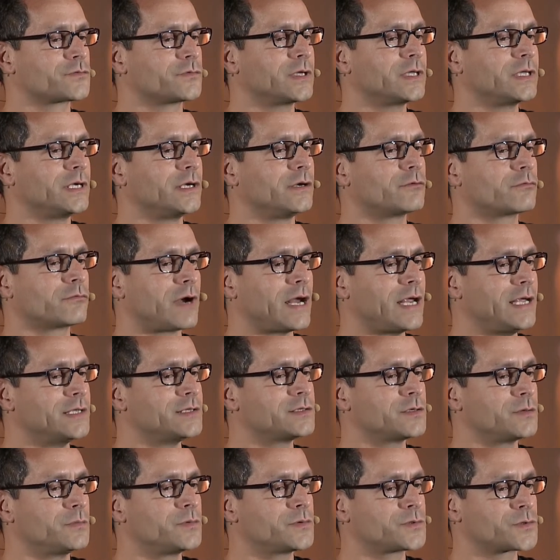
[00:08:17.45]
really
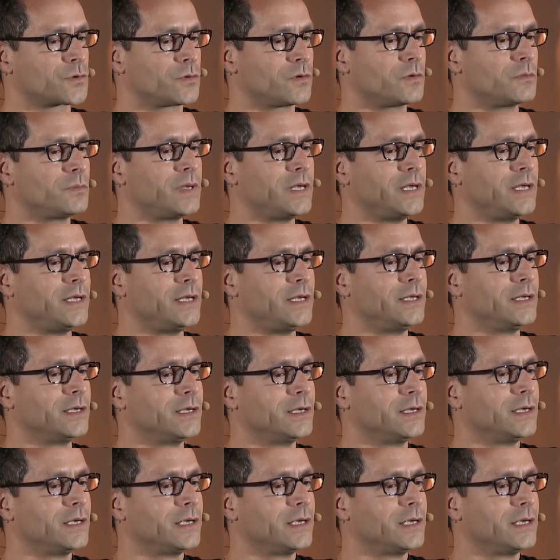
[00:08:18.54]
great to sort of be